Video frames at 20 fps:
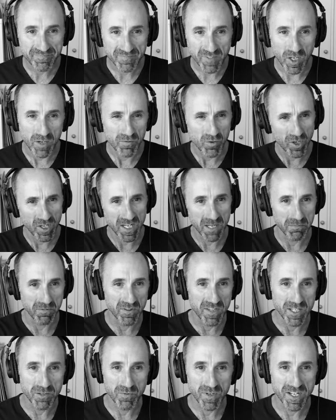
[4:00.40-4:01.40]
I've got a couple of
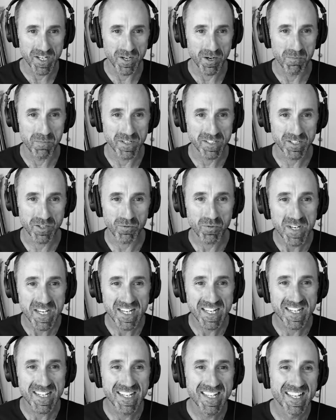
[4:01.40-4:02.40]
these written here on my
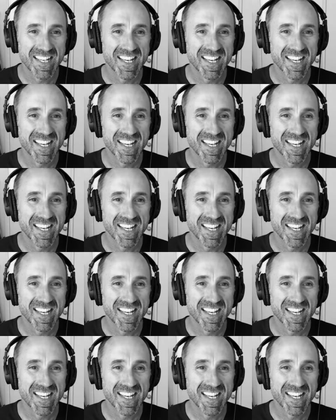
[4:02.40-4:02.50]
screen.